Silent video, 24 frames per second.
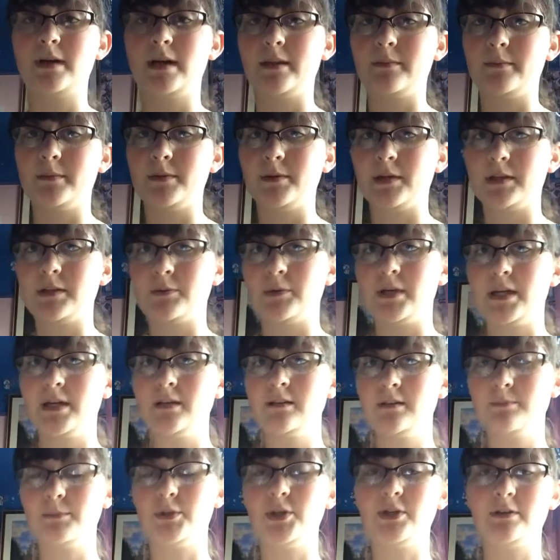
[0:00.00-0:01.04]
by them either way,
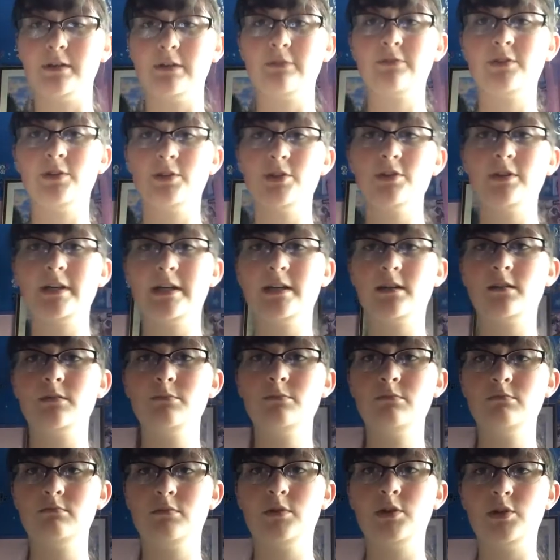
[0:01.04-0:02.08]
but if you do like them,
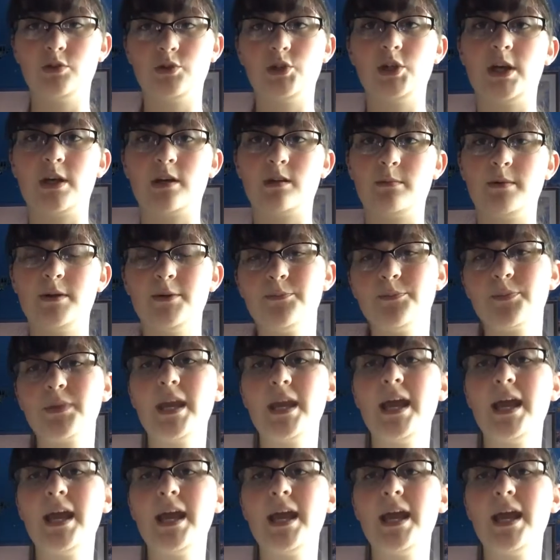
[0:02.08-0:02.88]
go check them out.